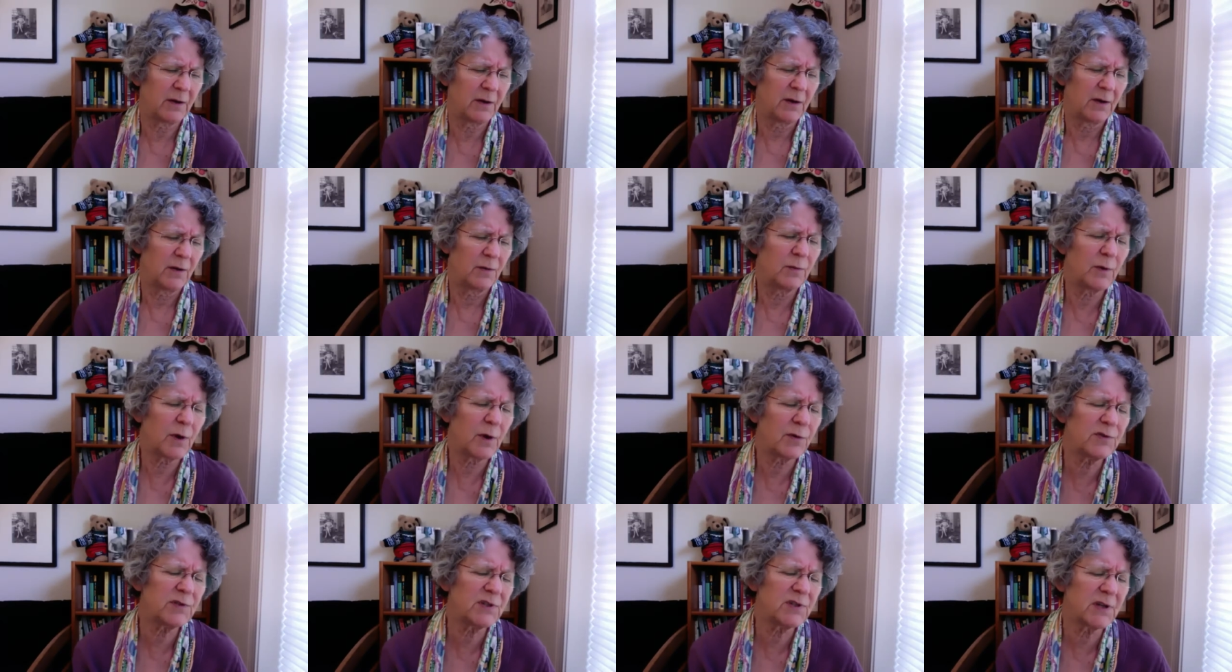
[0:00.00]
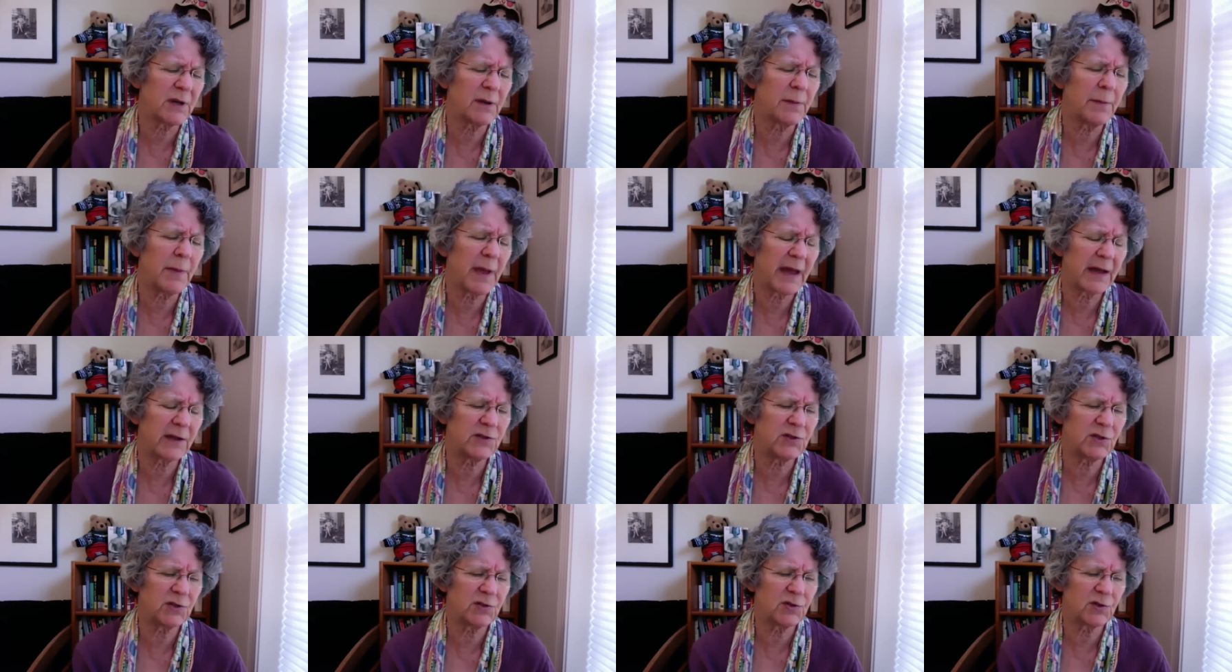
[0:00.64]
Rosa
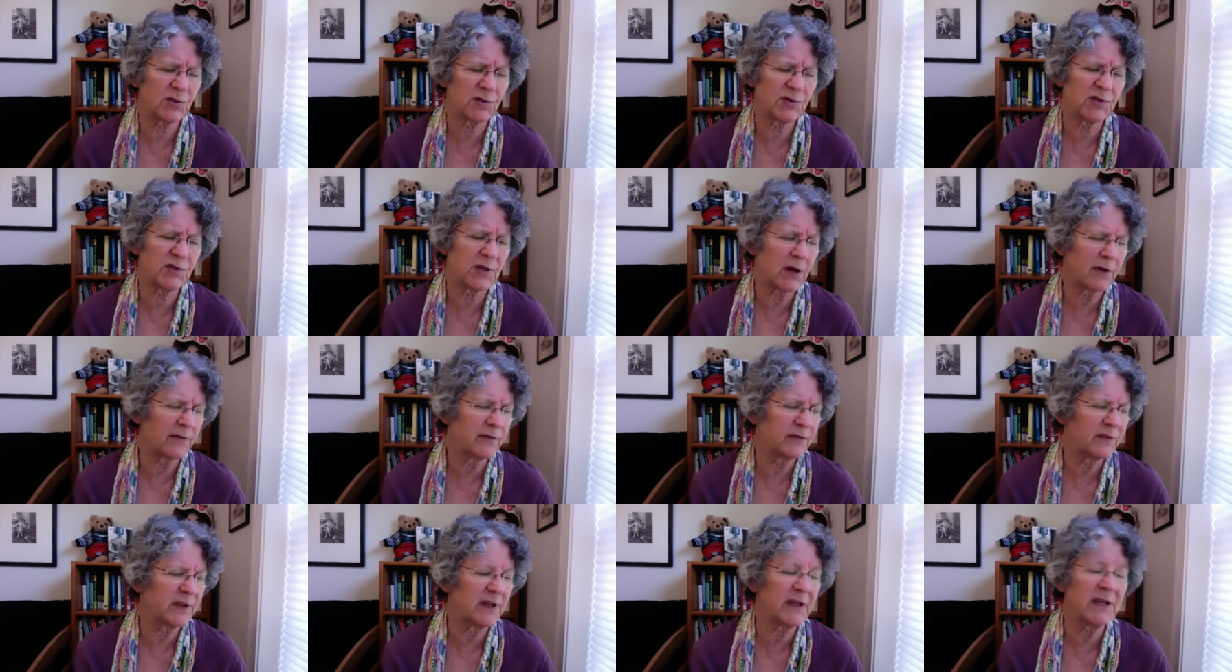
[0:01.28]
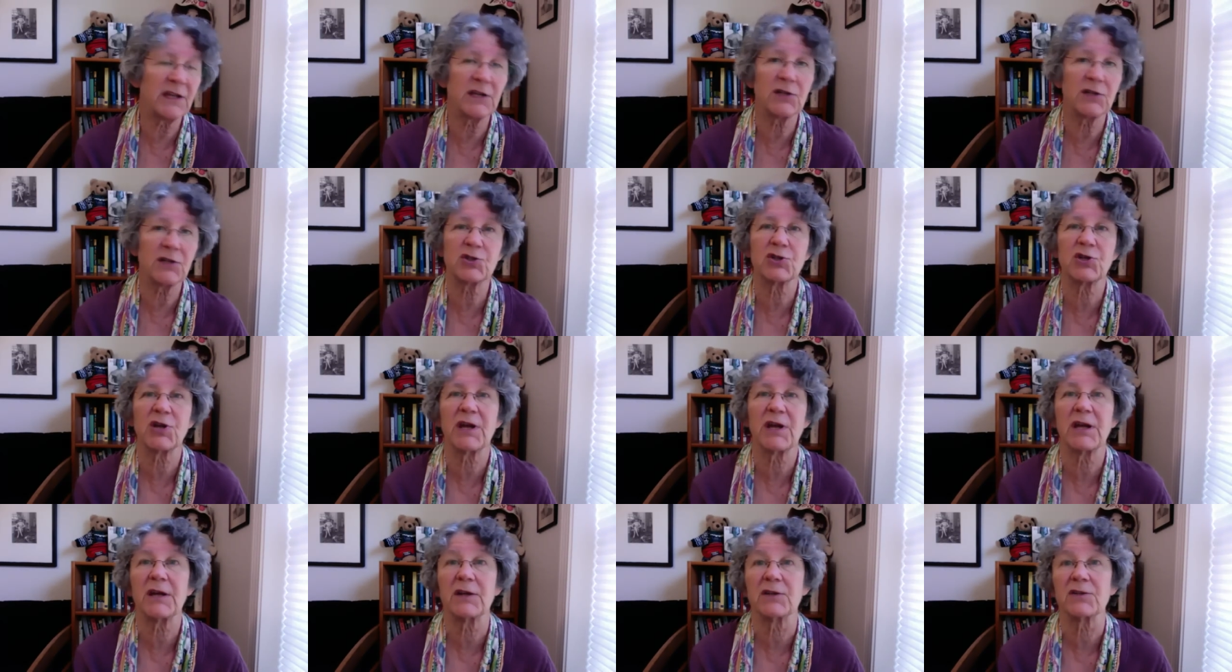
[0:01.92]
imagined herself leading
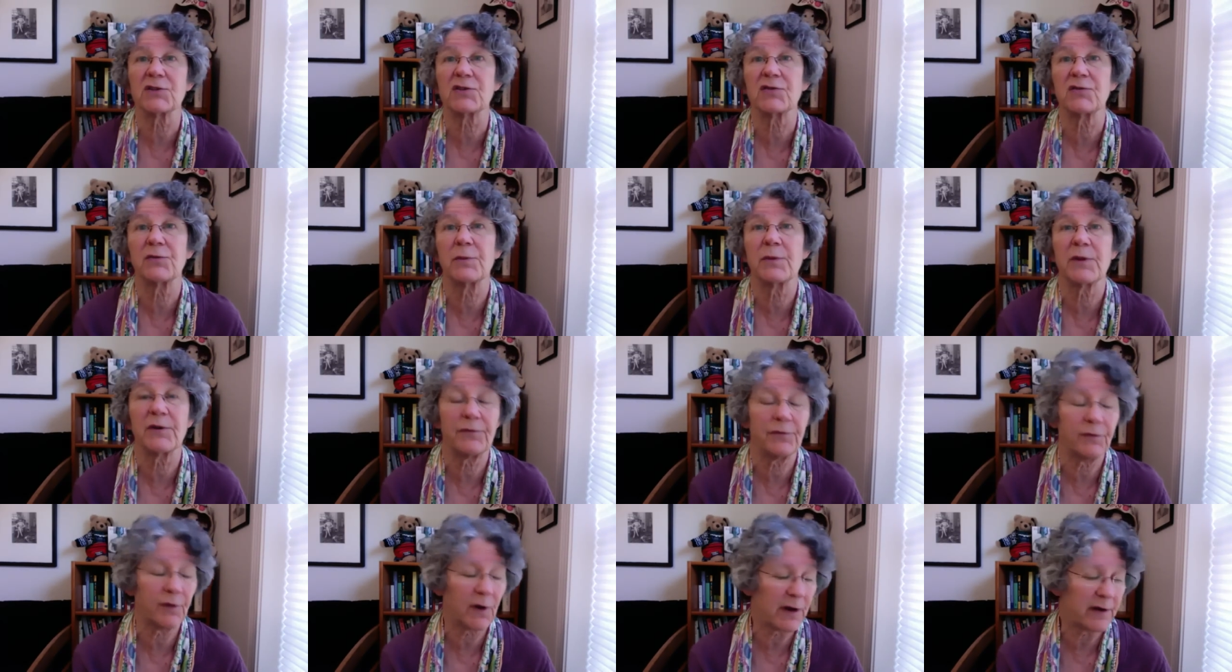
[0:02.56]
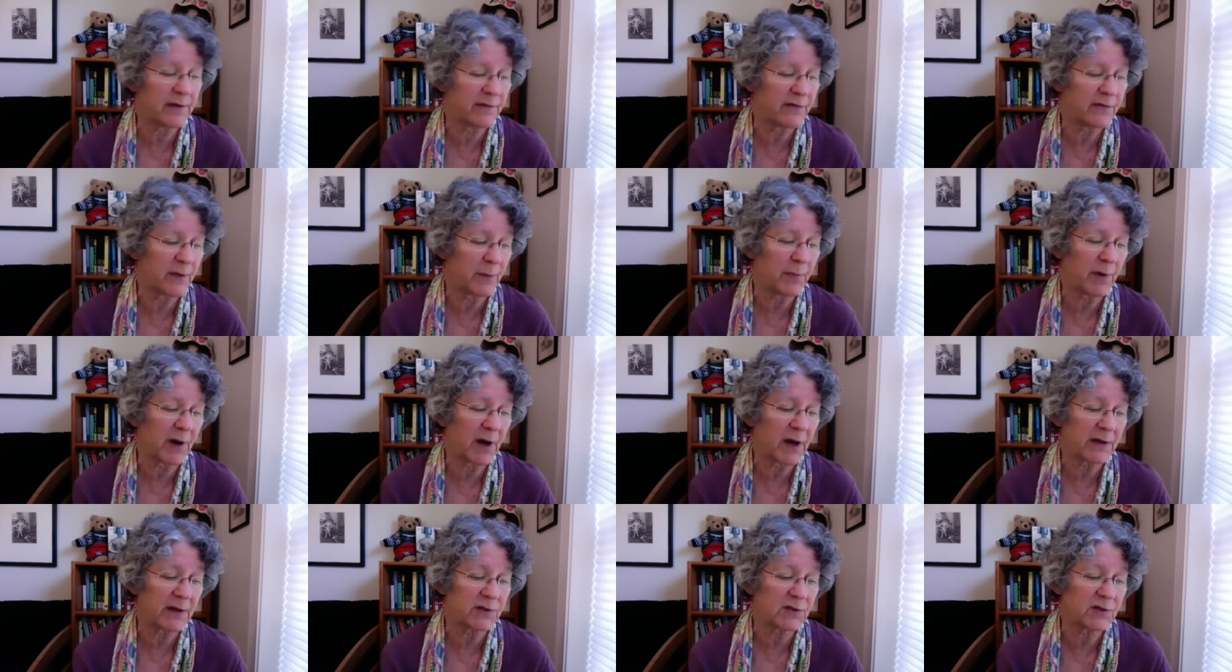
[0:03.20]
chants from the front of the
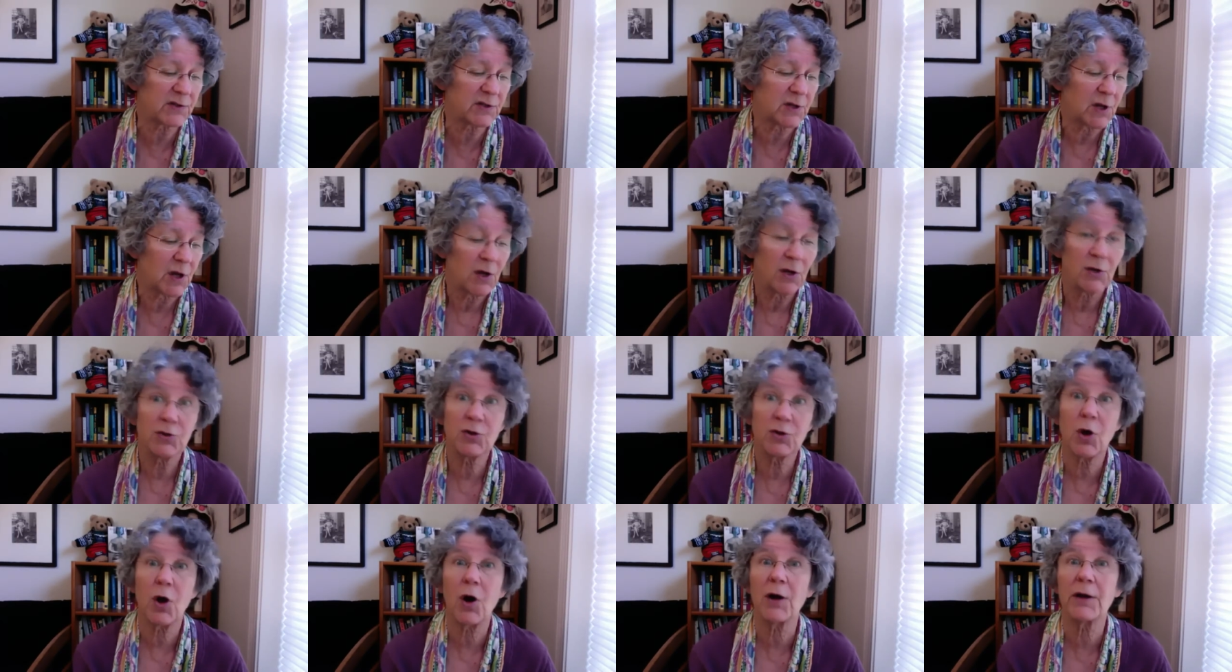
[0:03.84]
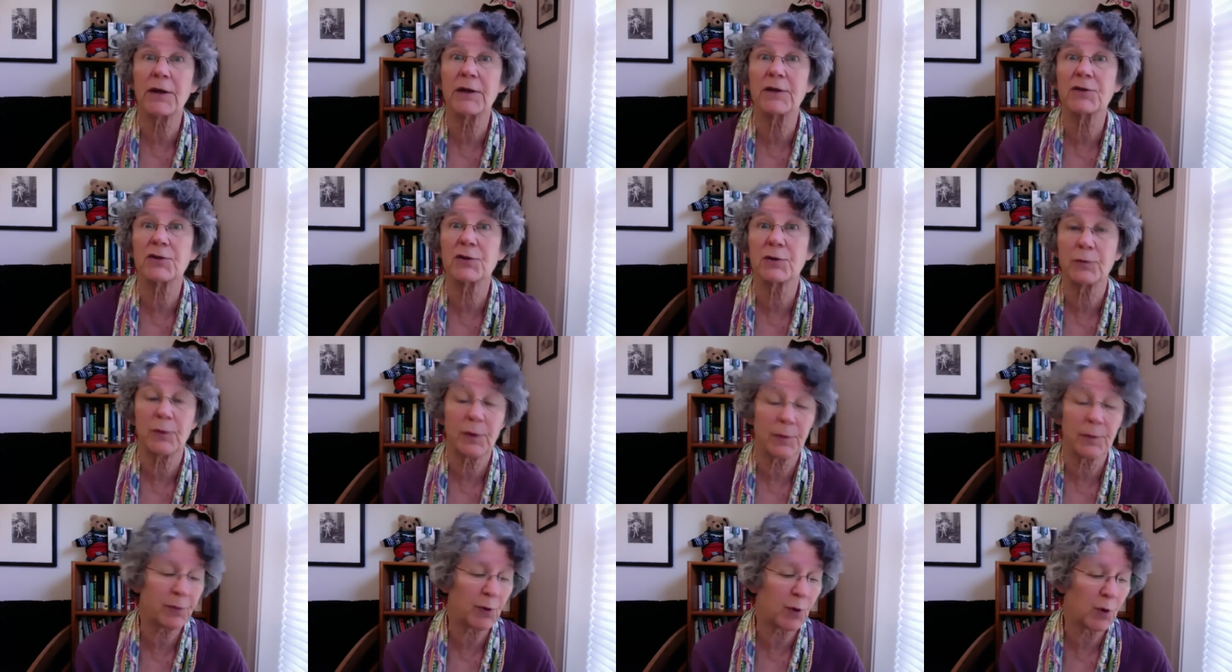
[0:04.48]
bus, talking to
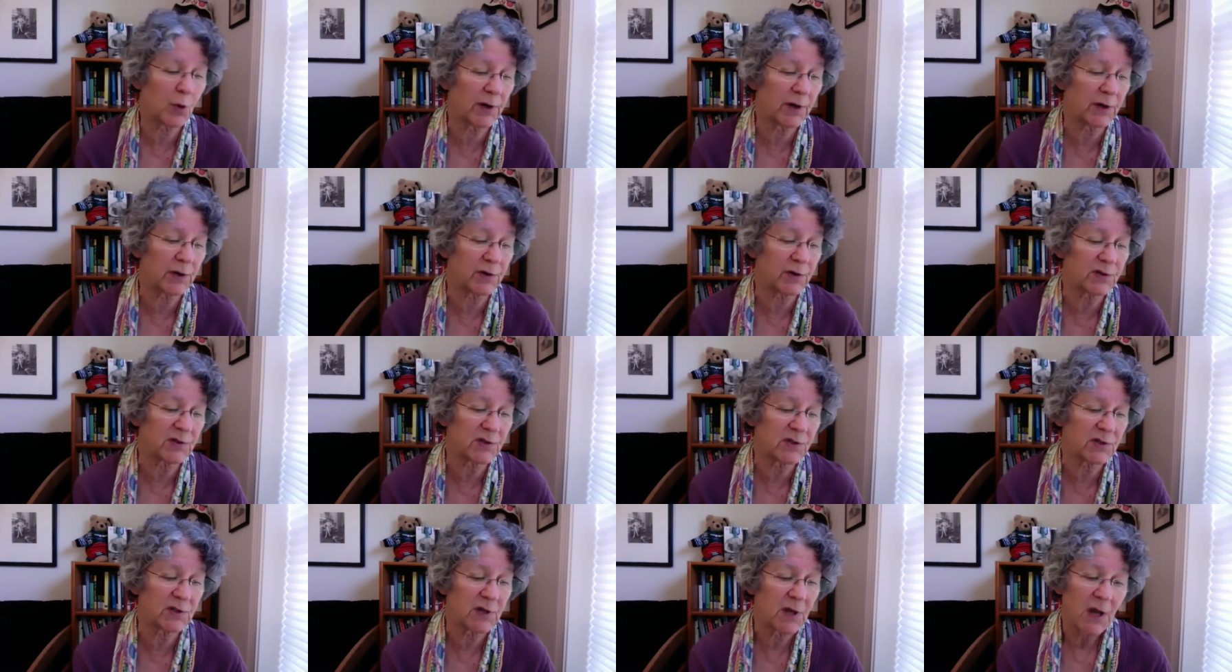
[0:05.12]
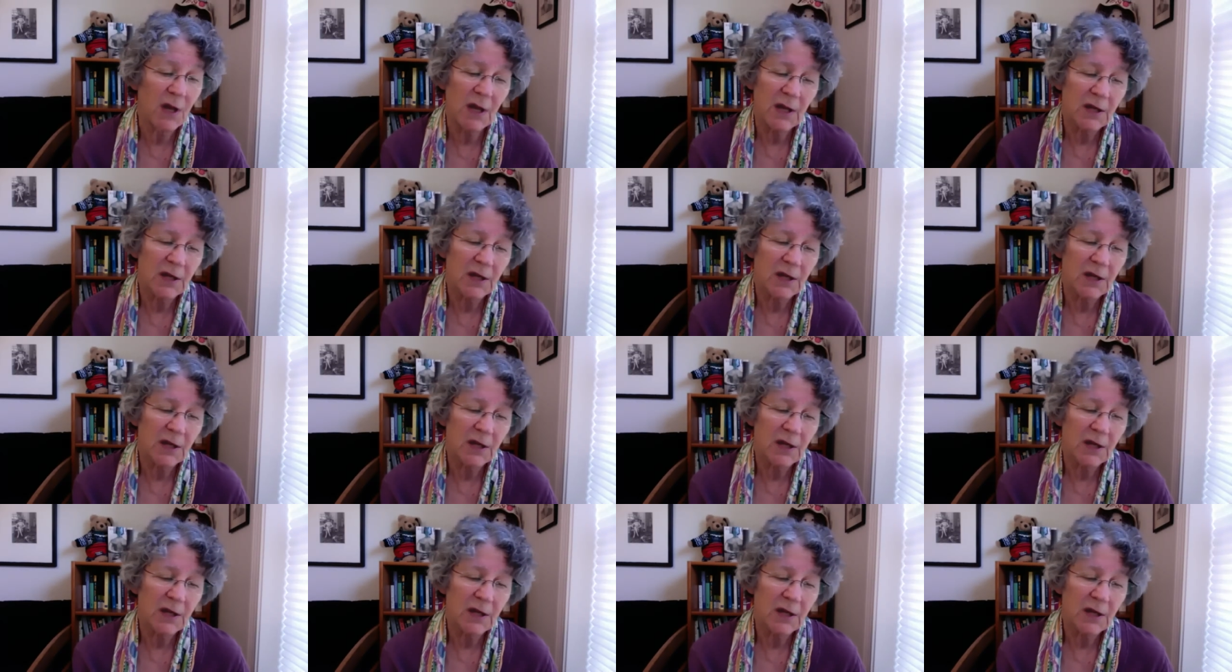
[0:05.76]
reporters,